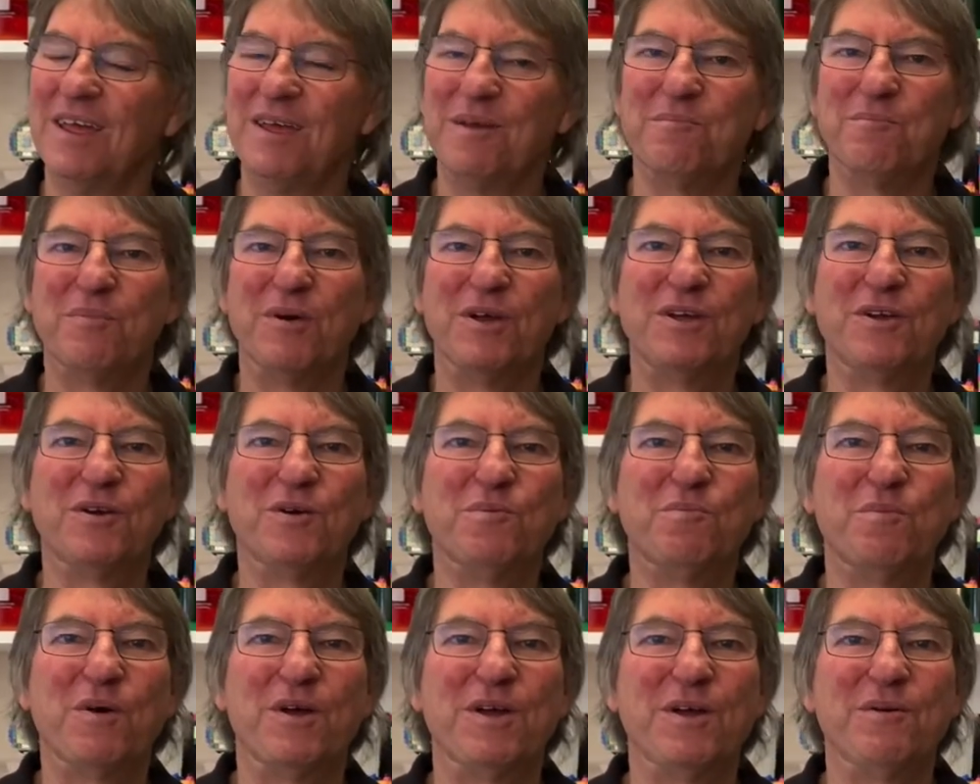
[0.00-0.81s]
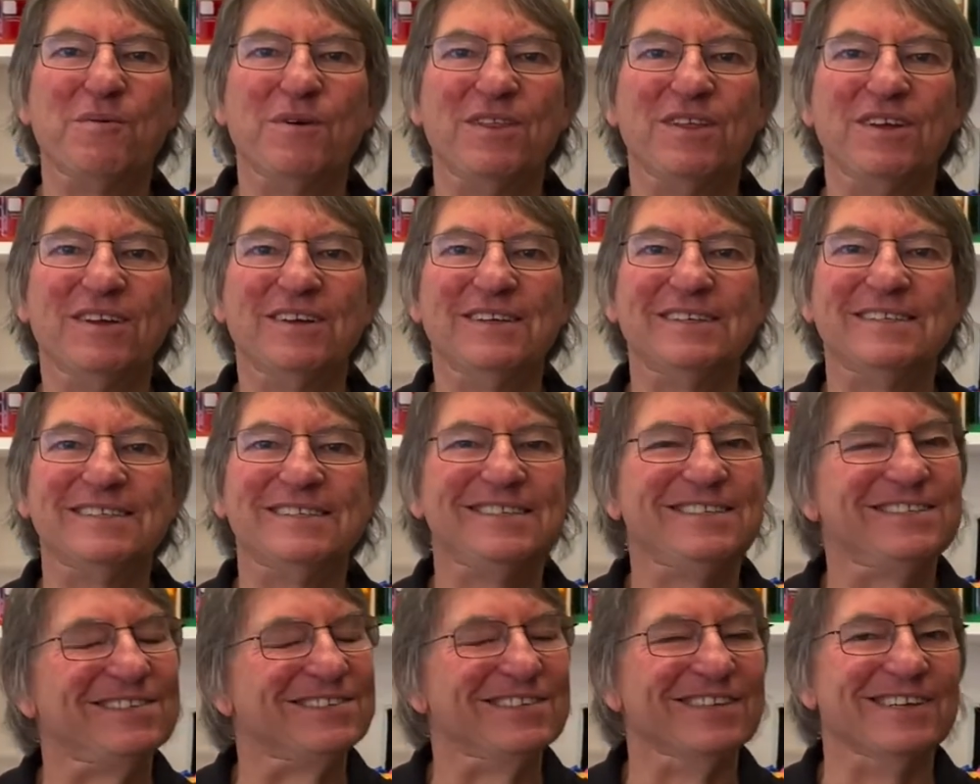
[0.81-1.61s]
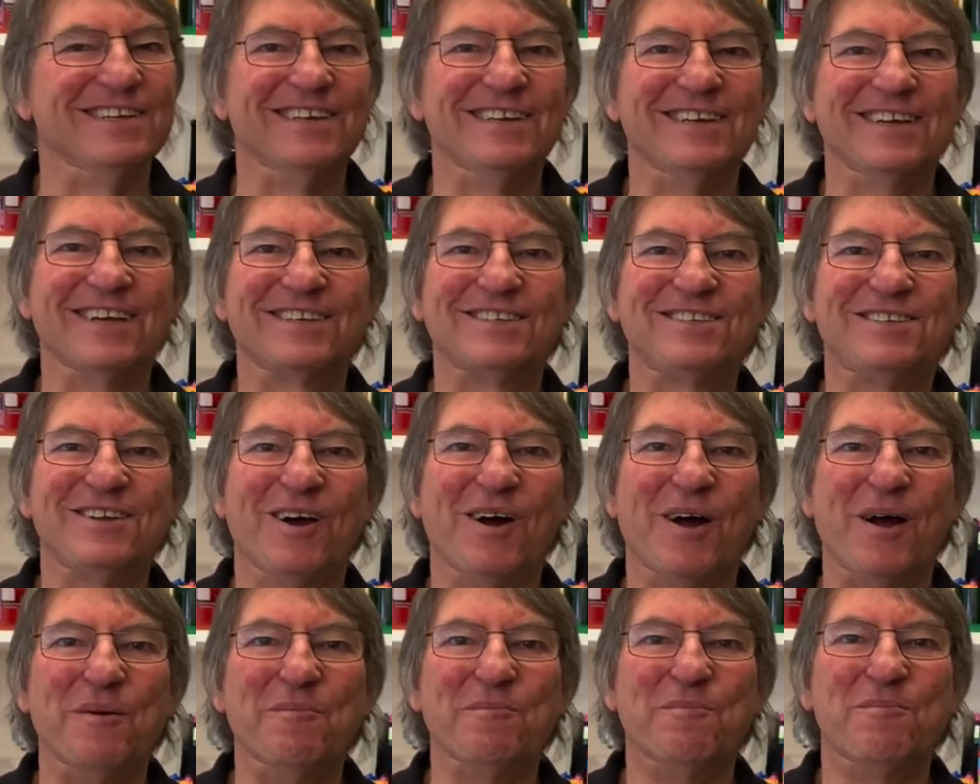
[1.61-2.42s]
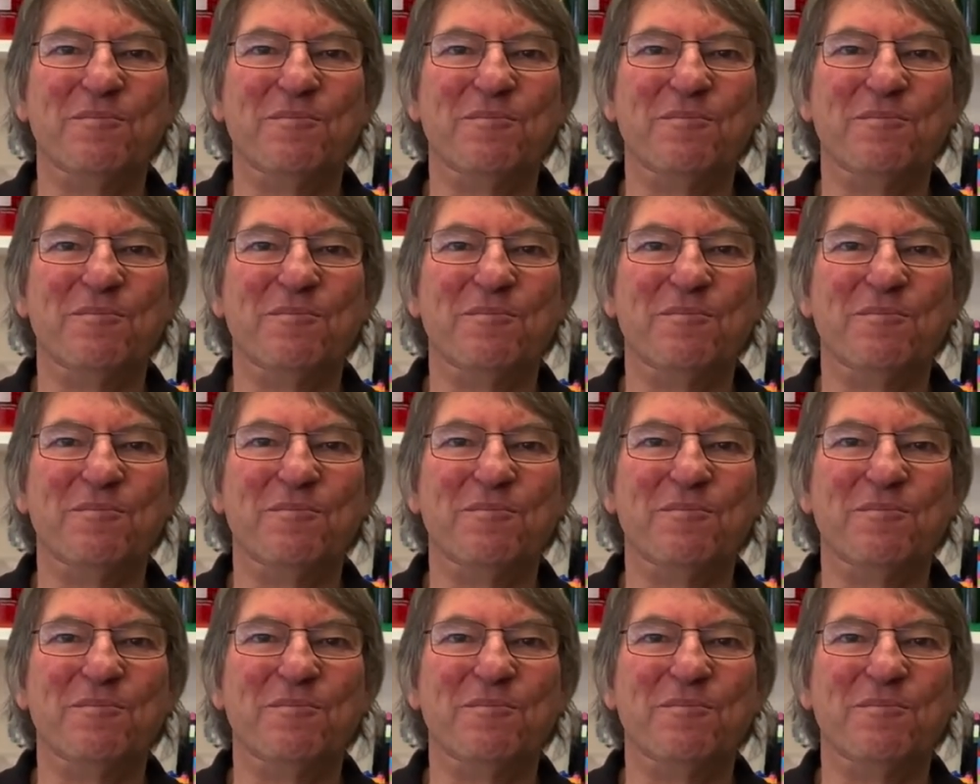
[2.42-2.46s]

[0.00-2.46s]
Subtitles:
Been good being with you. See you next time.